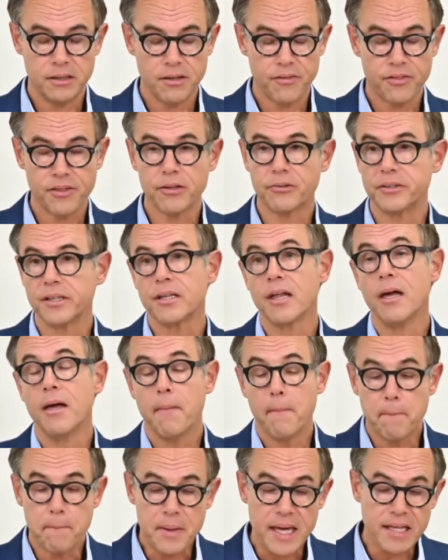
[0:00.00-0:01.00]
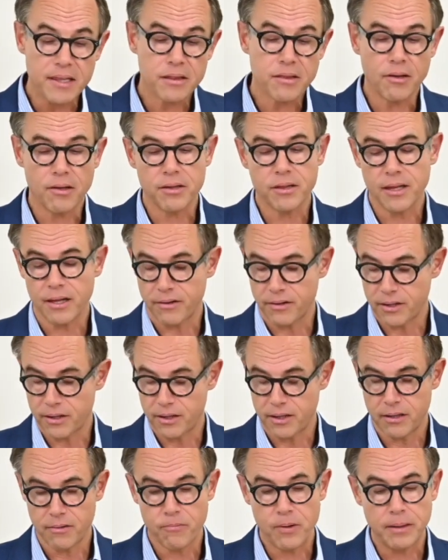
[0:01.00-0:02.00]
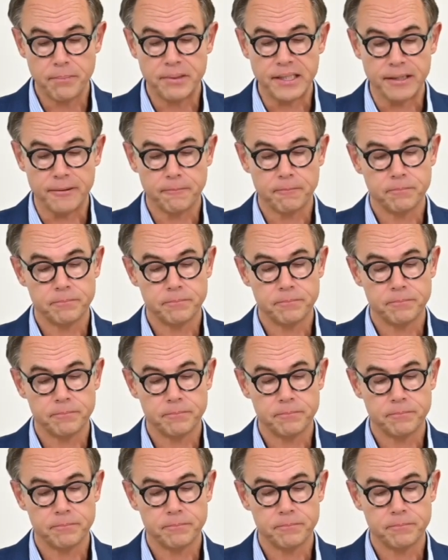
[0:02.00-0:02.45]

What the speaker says: theories based on well-being.